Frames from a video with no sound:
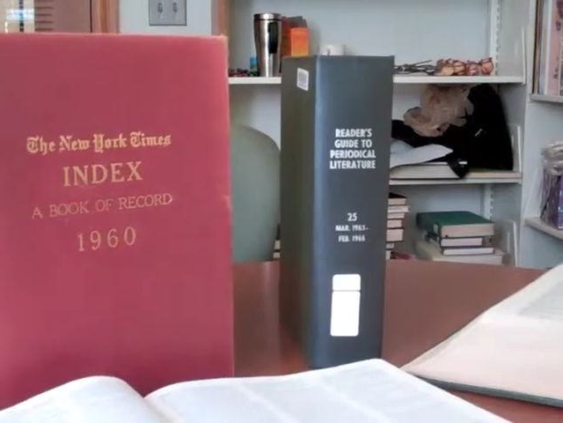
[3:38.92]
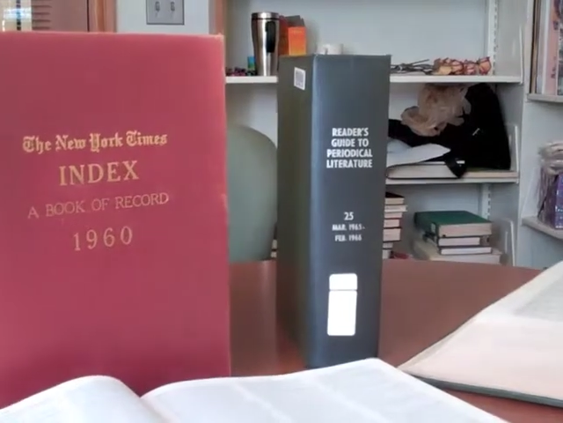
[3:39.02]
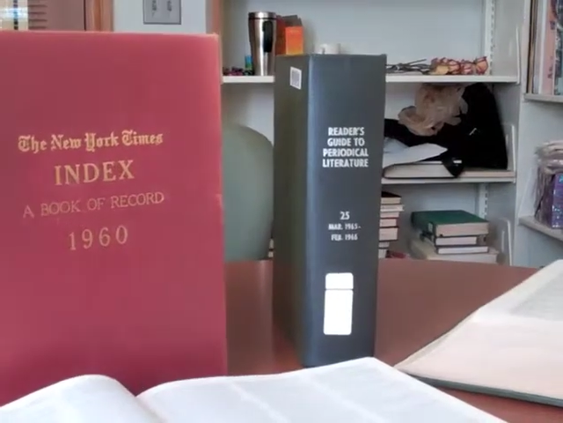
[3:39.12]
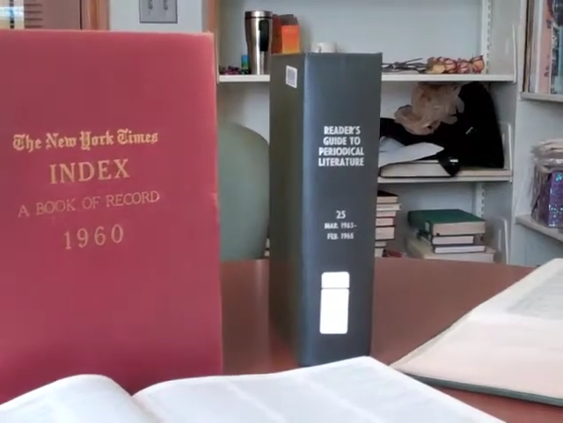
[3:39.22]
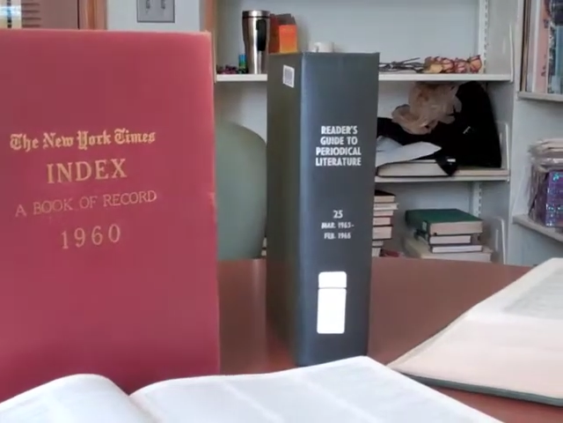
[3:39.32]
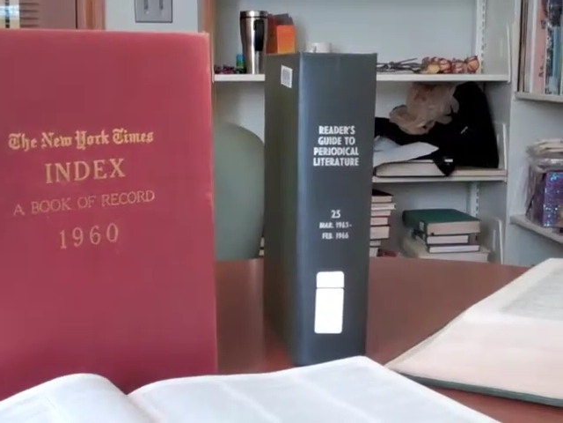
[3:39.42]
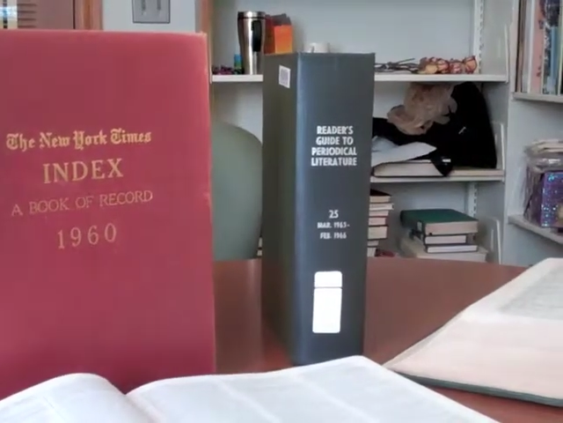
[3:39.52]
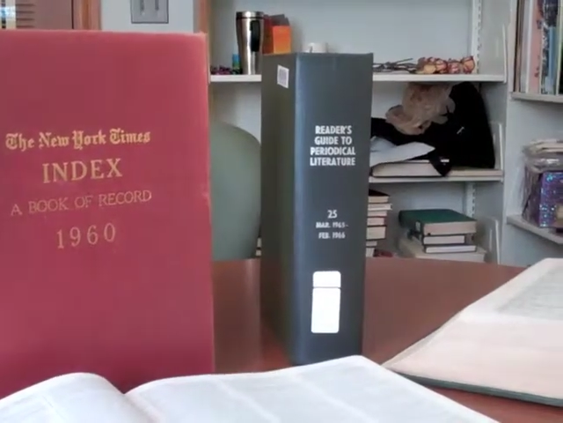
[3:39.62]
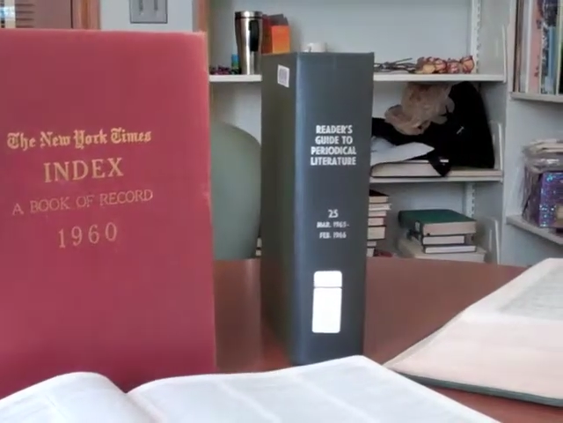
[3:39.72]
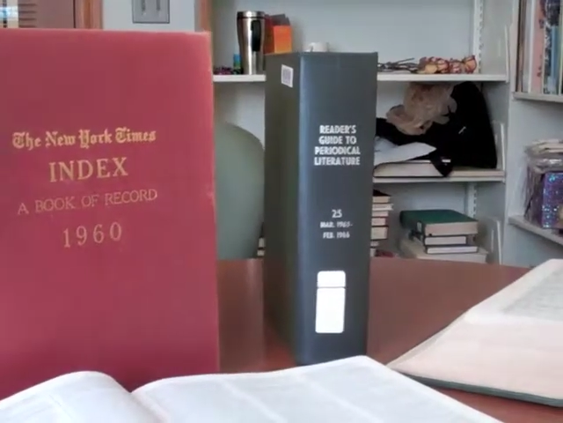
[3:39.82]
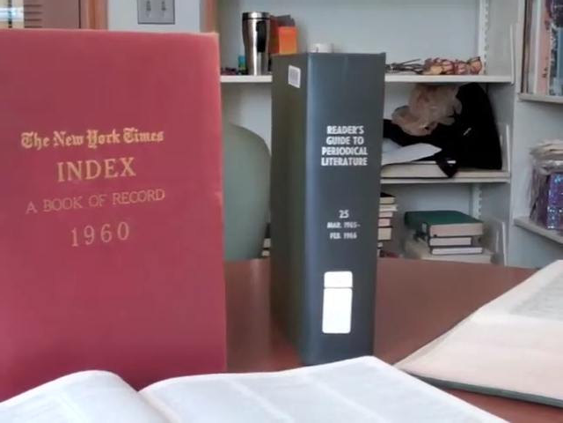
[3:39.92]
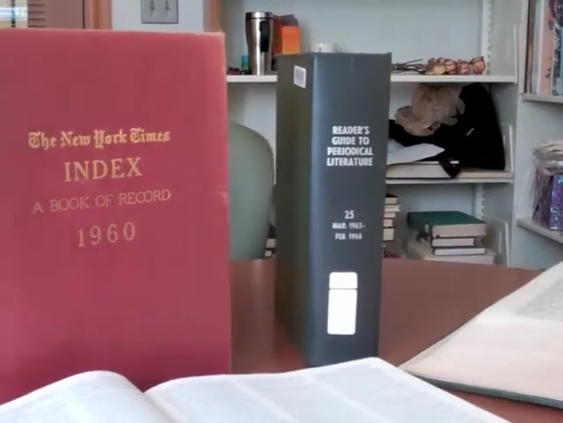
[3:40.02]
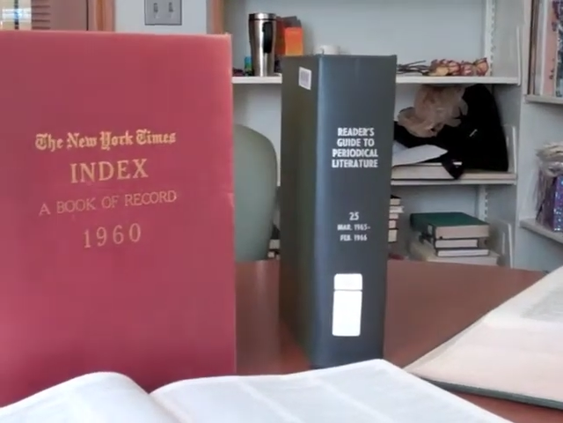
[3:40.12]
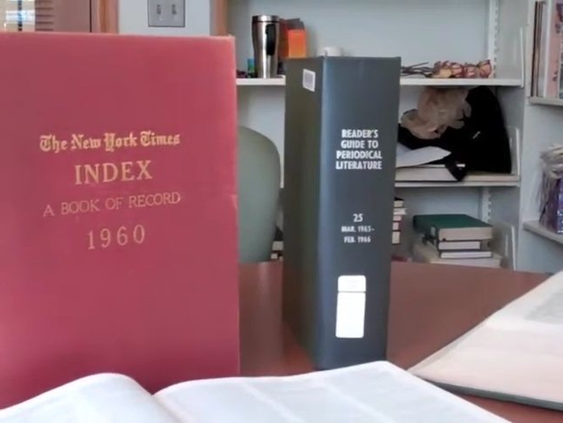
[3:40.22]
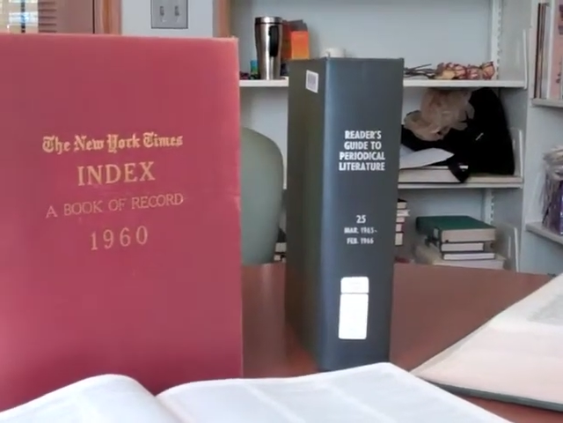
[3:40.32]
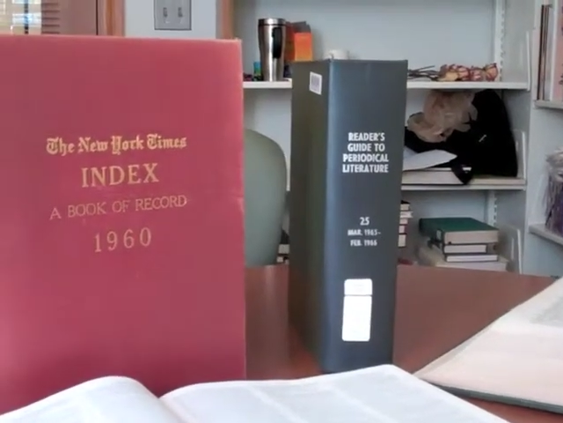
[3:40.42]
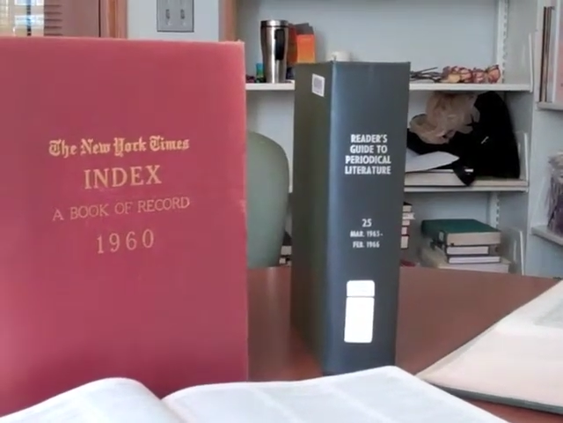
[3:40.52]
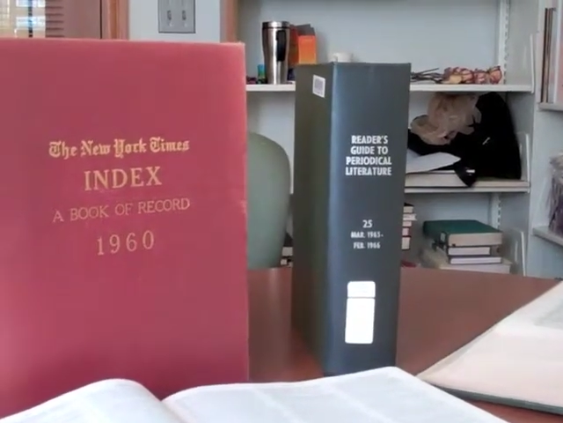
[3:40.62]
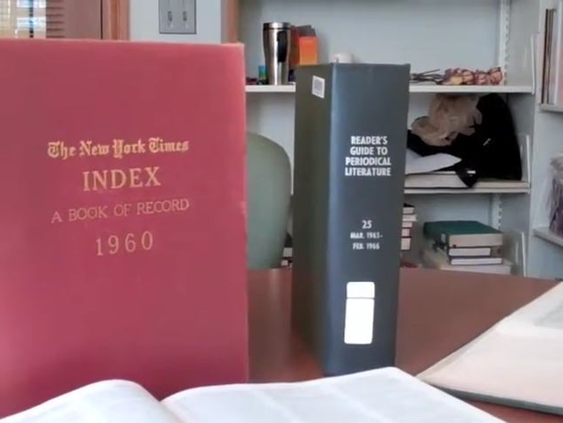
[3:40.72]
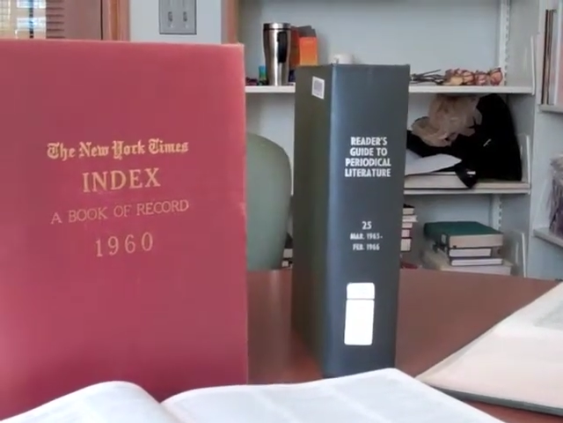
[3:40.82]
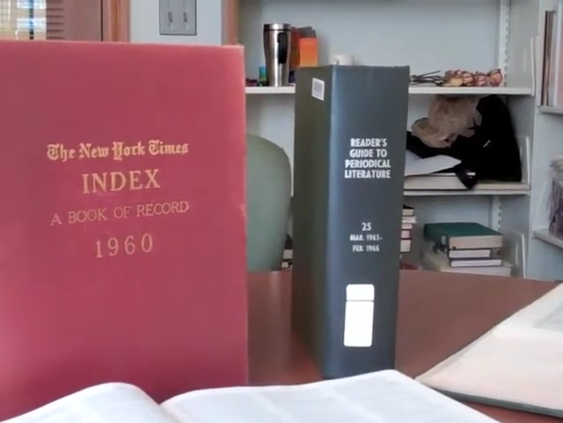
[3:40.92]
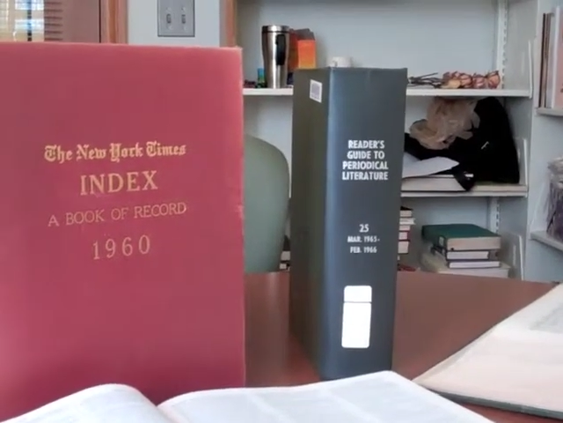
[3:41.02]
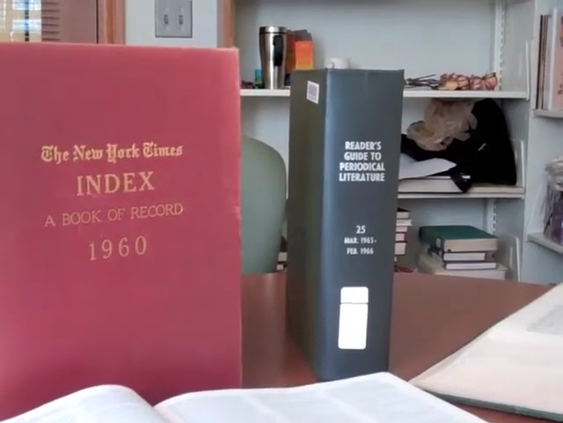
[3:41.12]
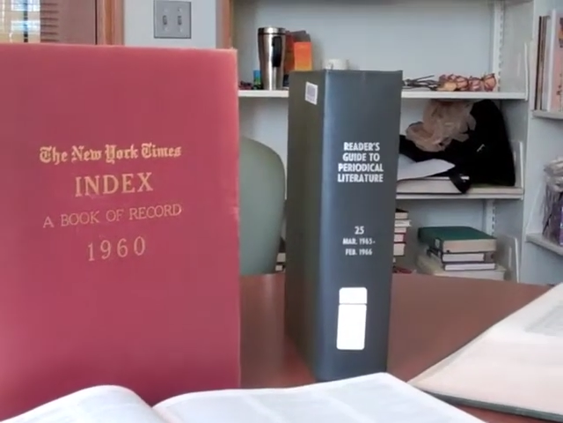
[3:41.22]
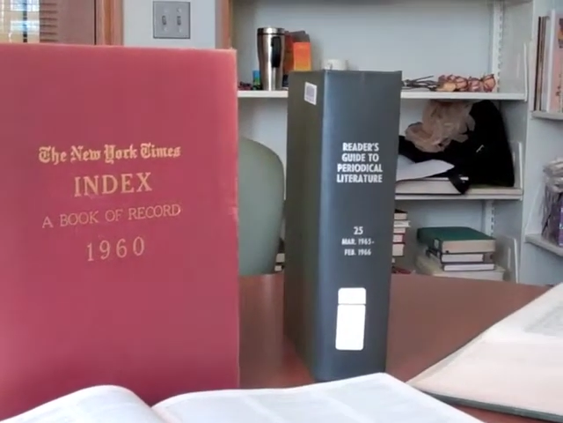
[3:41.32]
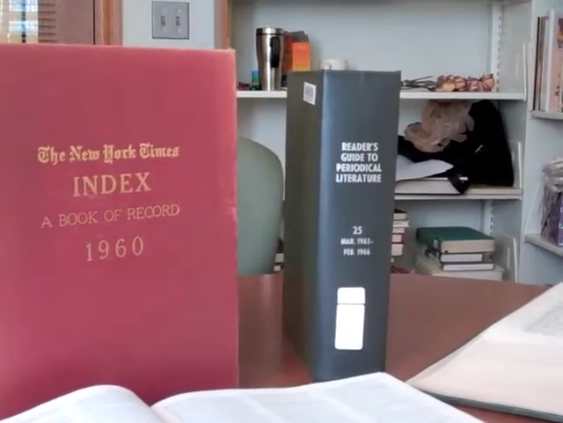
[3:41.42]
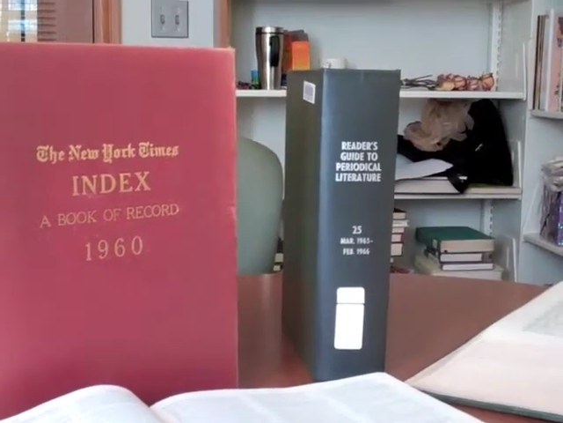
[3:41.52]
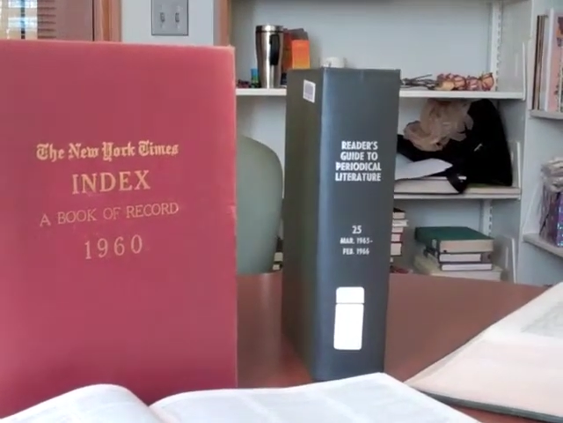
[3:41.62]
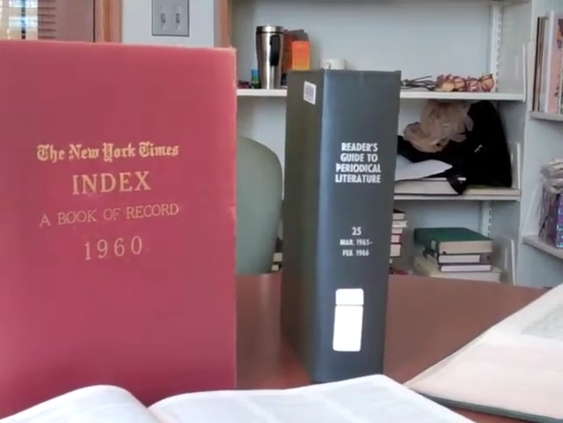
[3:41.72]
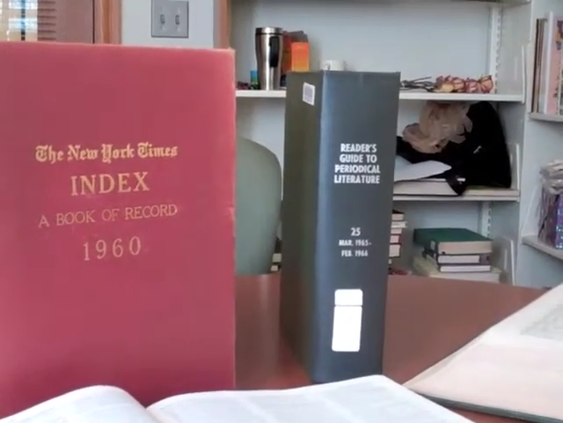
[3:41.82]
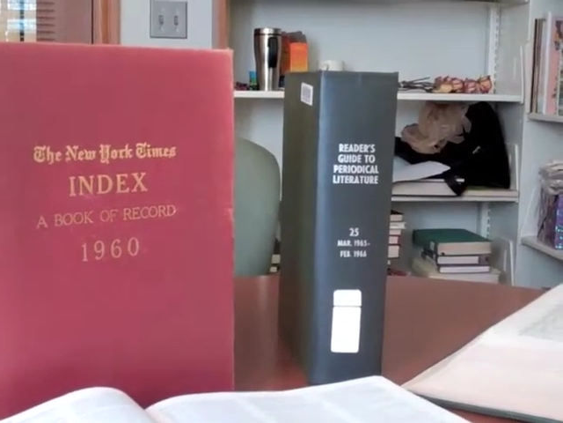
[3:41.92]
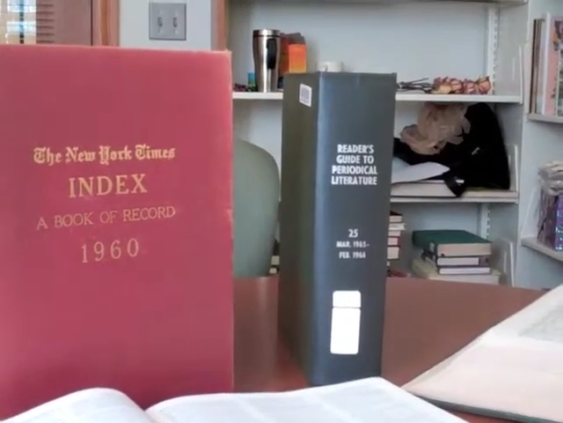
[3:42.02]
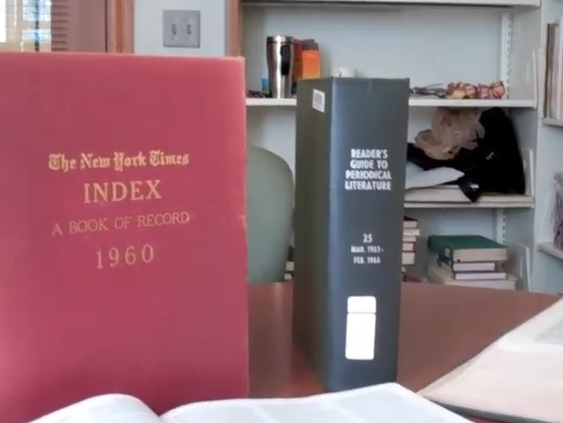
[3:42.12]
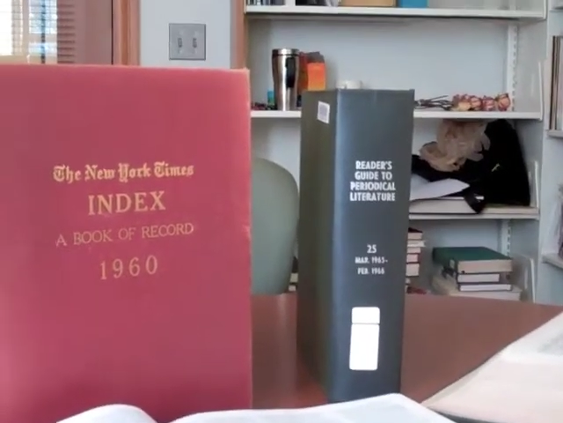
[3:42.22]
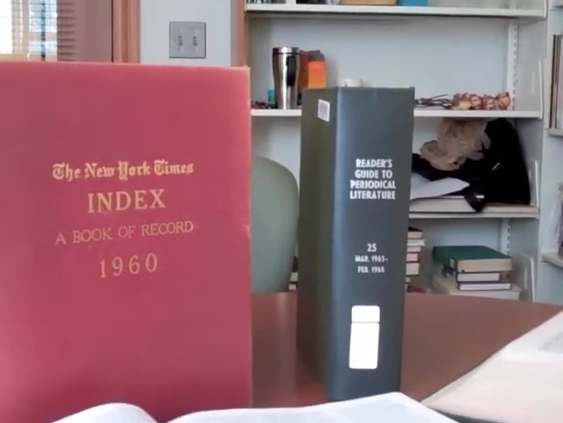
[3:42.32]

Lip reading: [unreadable: no face in view]